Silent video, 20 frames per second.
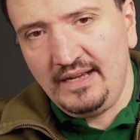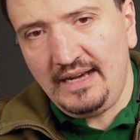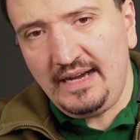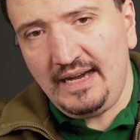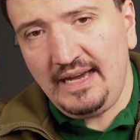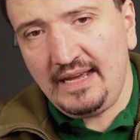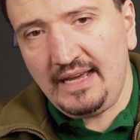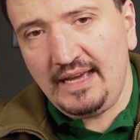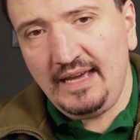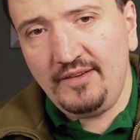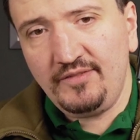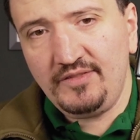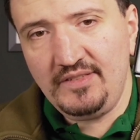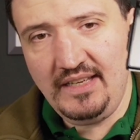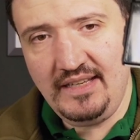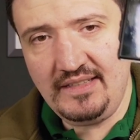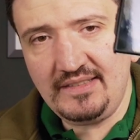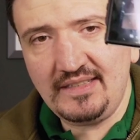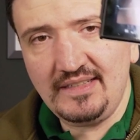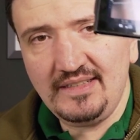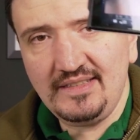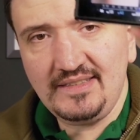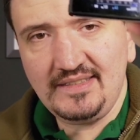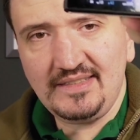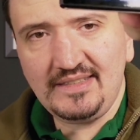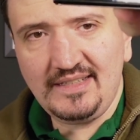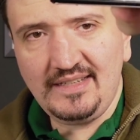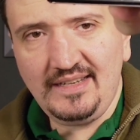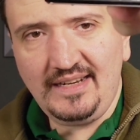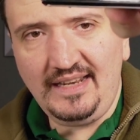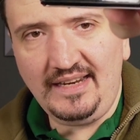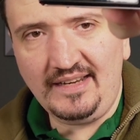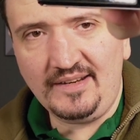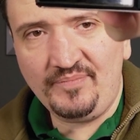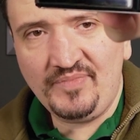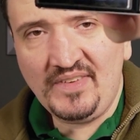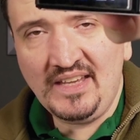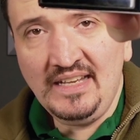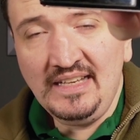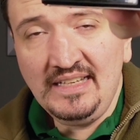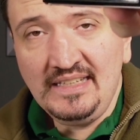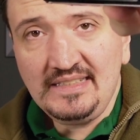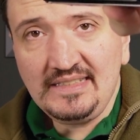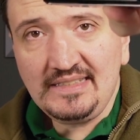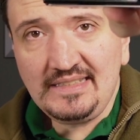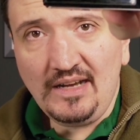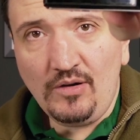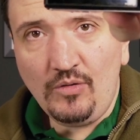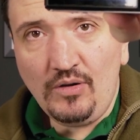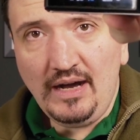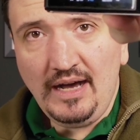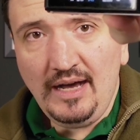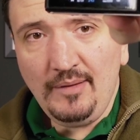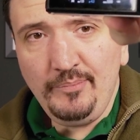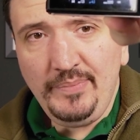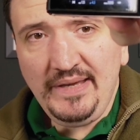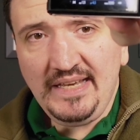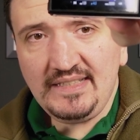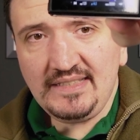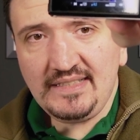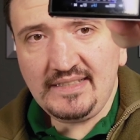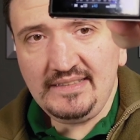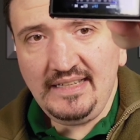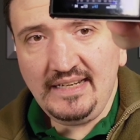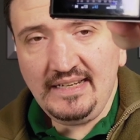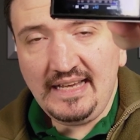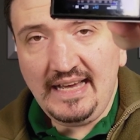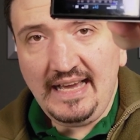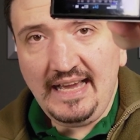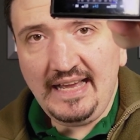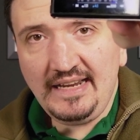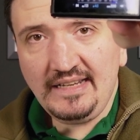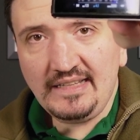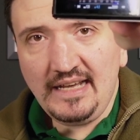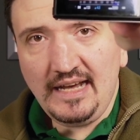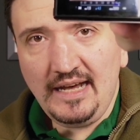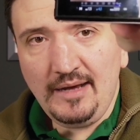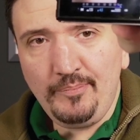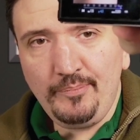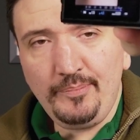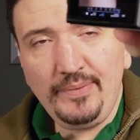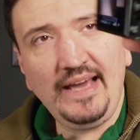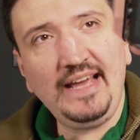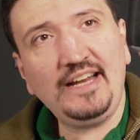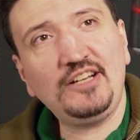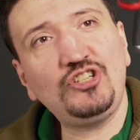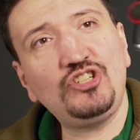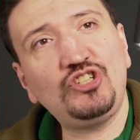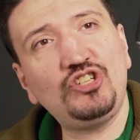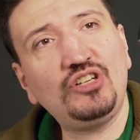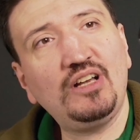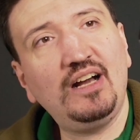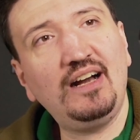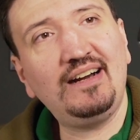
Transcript: I have this screen. So a big screen and a patch,